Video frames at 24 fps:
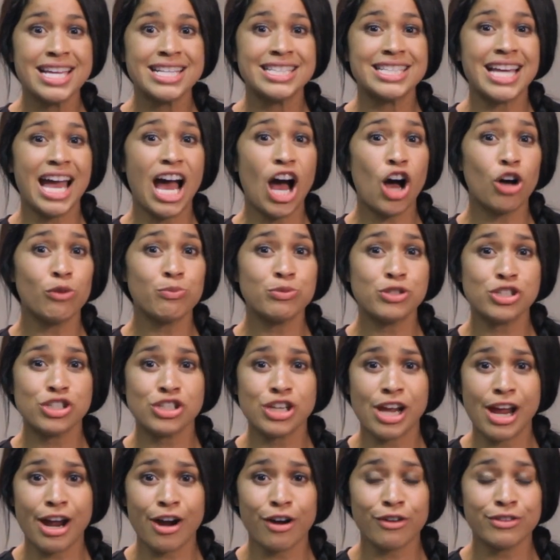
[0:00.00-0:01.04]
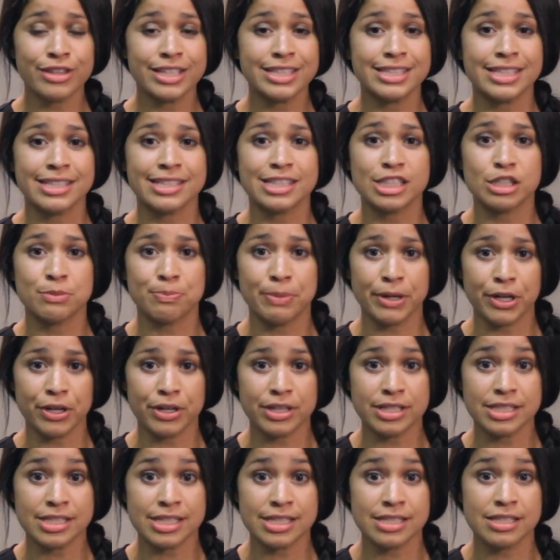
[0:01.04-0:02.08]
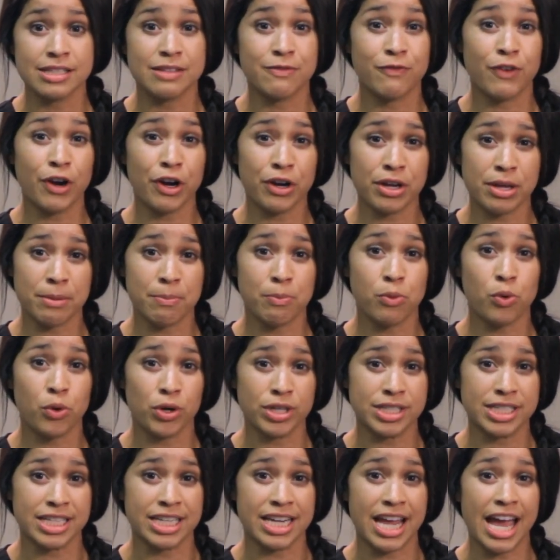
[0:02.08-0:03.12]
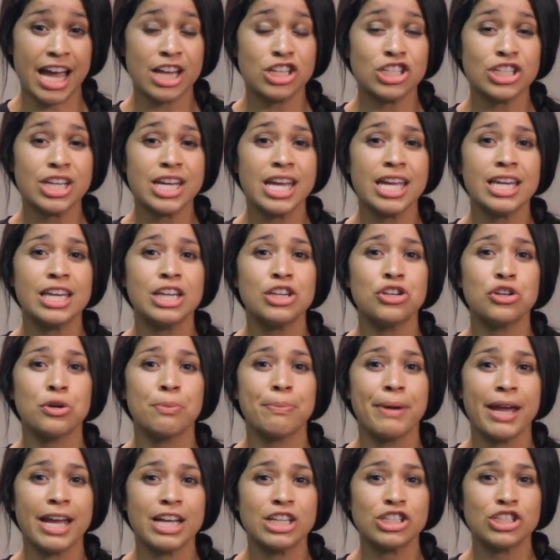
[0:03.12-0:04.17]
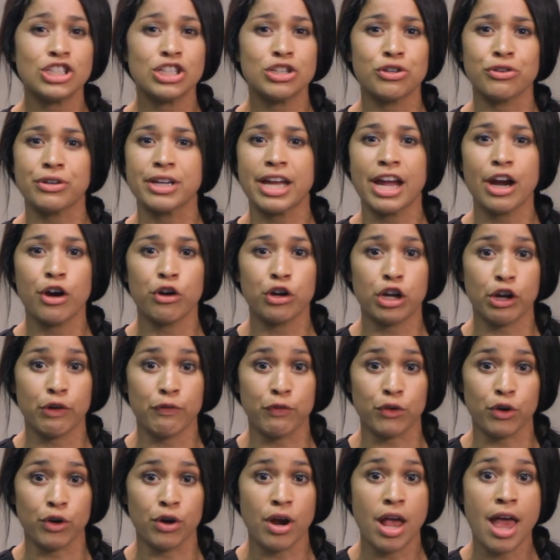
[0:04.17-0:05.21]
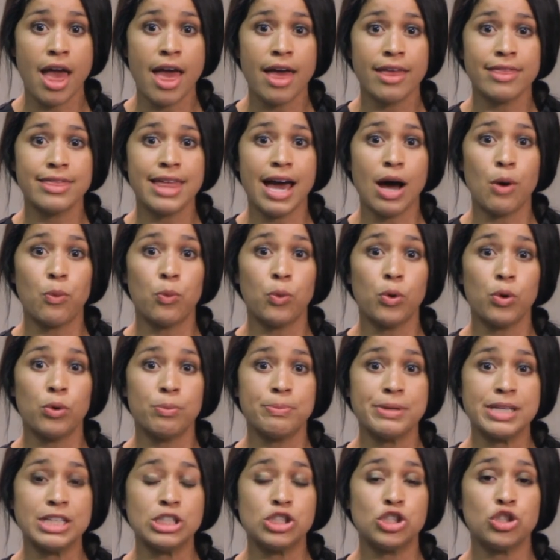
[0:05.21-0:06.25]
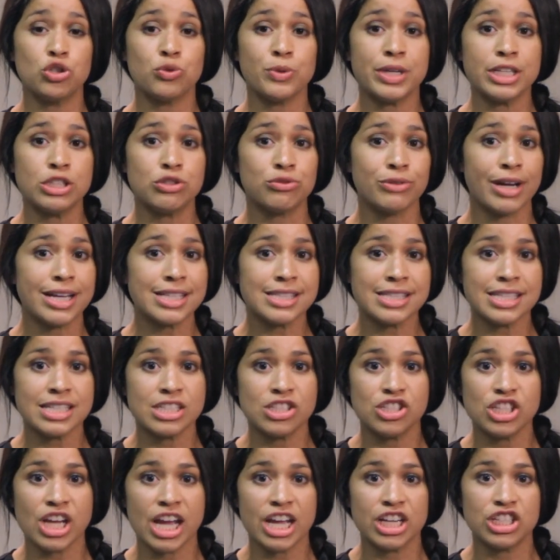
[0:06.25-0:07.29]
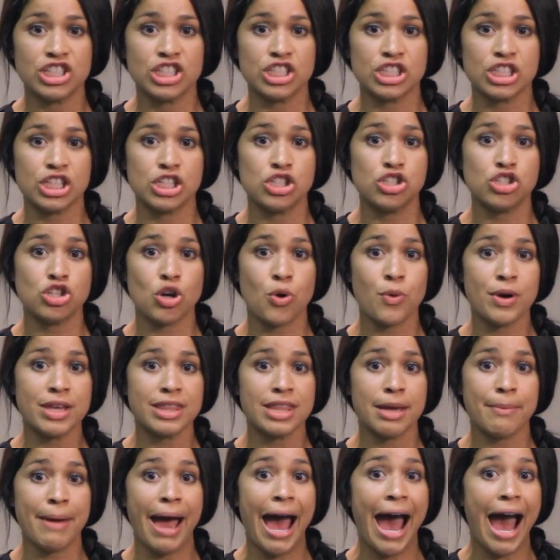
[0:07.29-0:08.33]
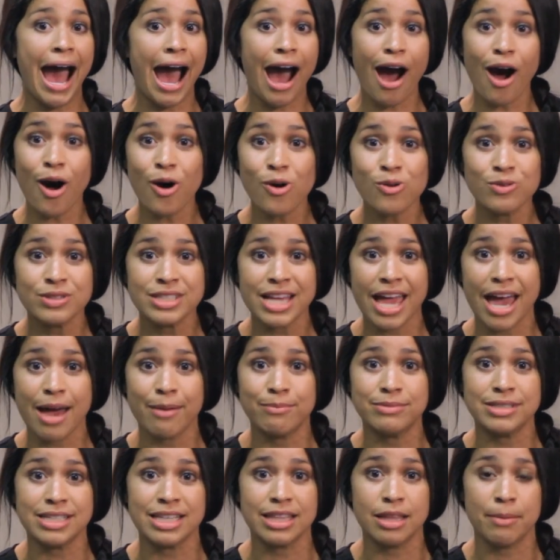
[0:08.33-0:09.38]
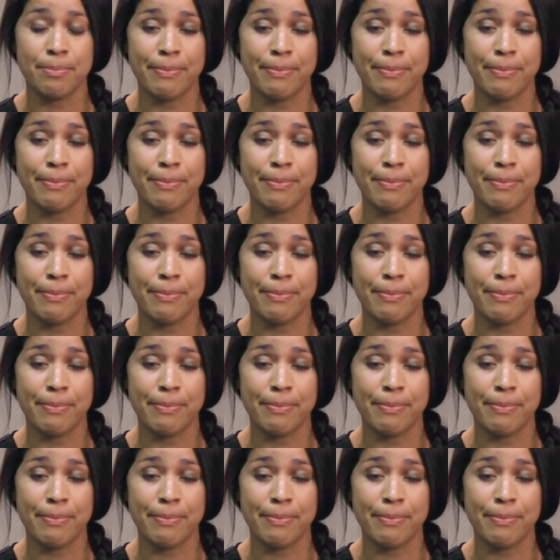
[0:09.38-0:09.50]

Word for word: to help share these experiences is very important. Educating your patient or caregiver that will be doing dressing changes and showing them how to empty the